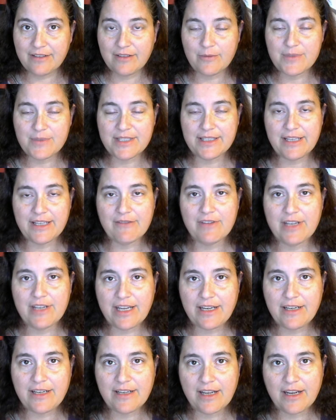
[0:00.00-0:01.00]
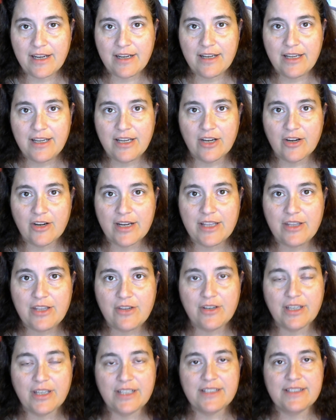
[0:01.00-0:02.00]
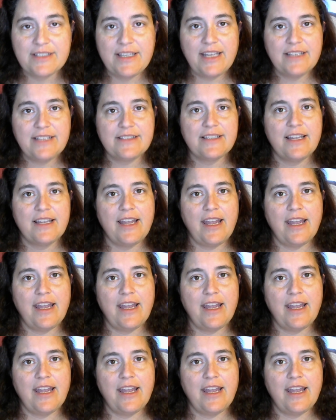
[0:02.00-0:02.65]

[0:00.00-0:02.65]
It was $11.99 here in the United States,